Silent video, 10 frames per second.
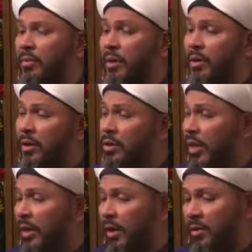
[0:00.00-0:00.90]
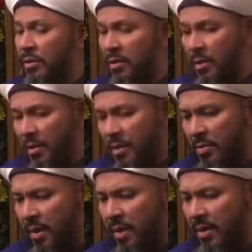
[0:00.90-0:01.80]
When you're not checking to see, this
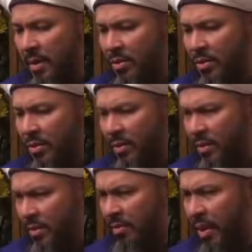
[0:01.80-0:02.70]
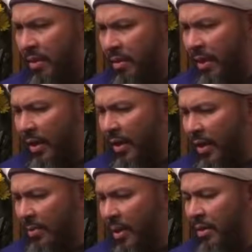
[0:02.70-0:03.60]
is my intention. Is it right? Can
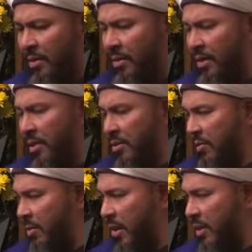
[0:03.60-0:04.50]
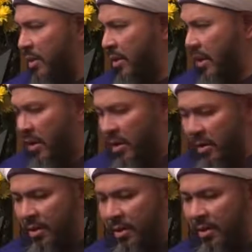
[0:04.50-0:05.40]
I make this intention better?
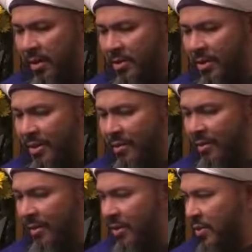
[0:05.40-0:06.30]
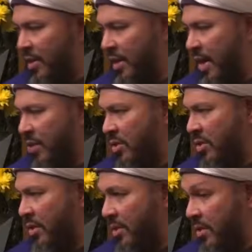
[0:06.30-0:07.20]
This intention, does it fit to this
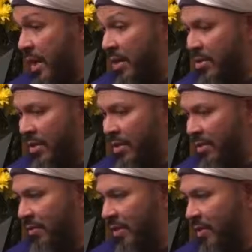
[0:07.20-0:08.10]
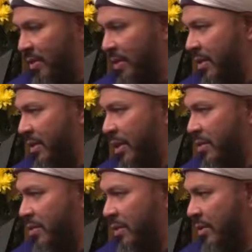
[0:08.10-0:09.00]
action? This action, does it fit to this
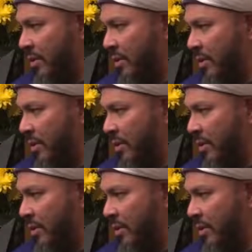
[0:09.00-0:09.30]
intention?